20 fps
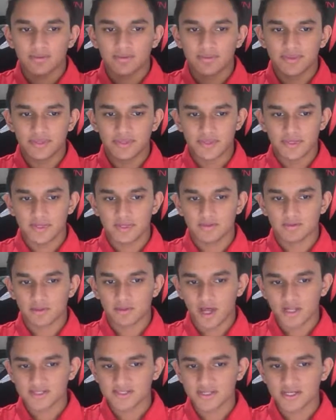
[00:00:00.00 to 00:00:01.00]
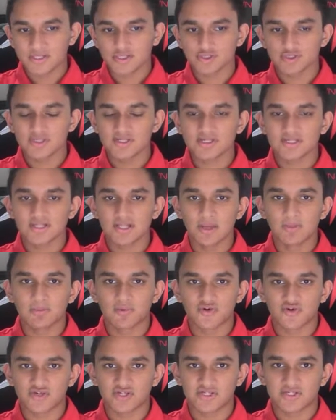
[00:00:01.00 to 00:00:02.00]
the Los Angeles
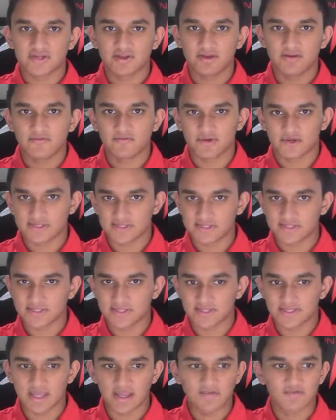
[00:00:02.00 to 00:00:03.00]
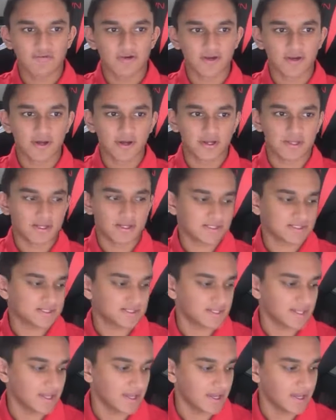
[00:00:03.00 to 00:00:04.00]
Clippers versus the Denver
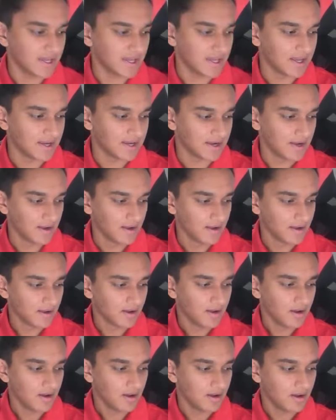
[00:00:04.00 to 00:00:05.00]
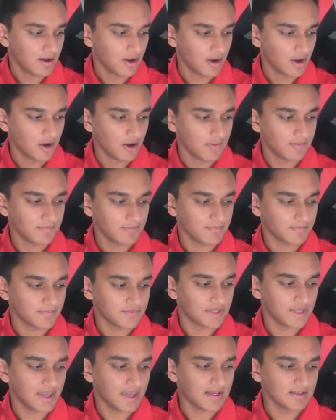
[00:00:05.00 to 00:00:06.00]
Nuggets, and the
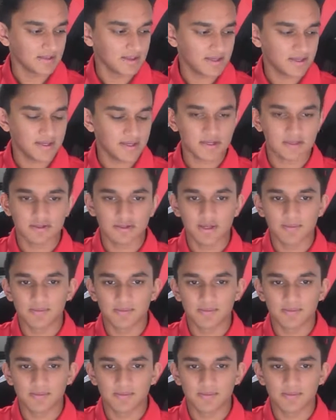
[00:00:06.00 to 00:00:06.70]
LA